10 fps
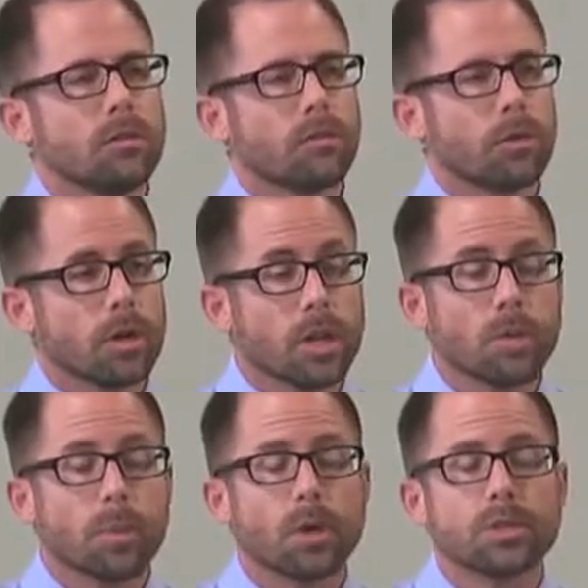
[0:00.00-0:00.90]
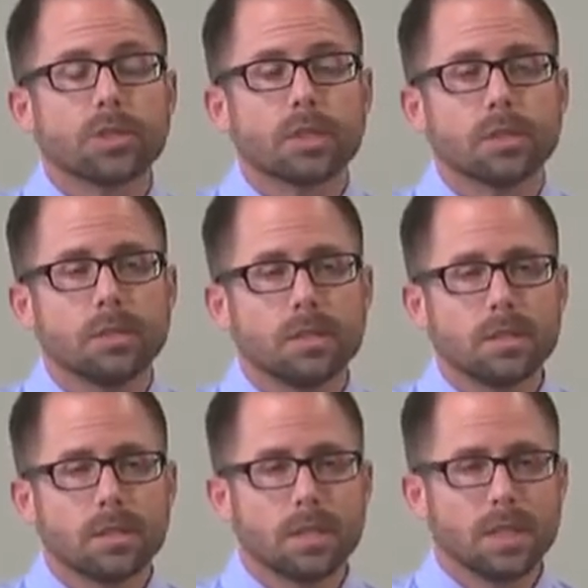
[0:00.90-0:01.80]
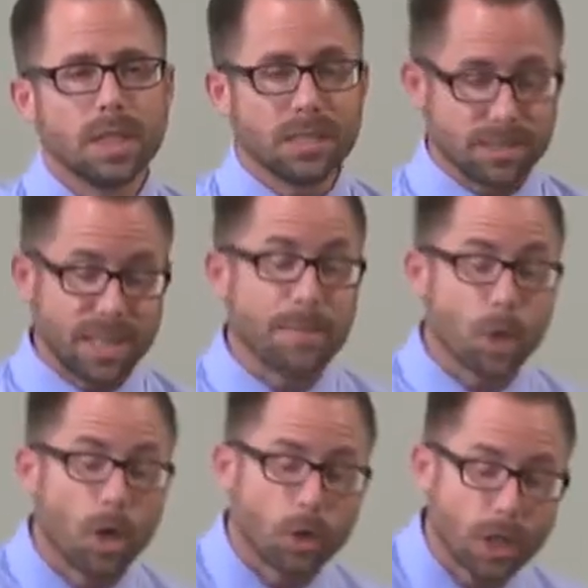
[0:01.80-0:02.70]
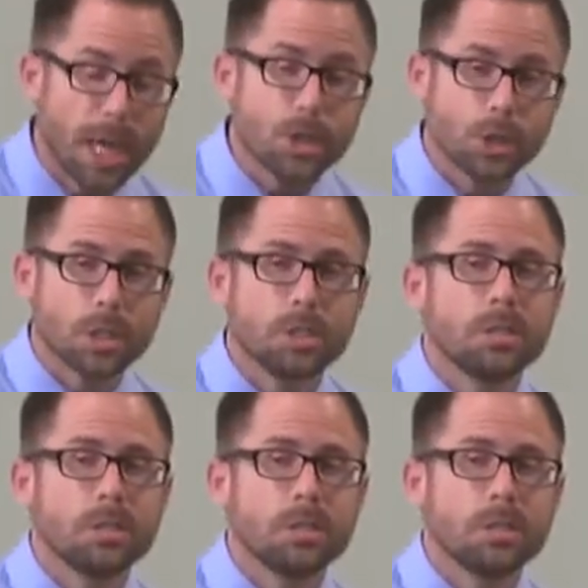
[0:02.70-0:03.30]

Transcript: for another person in the same congregation,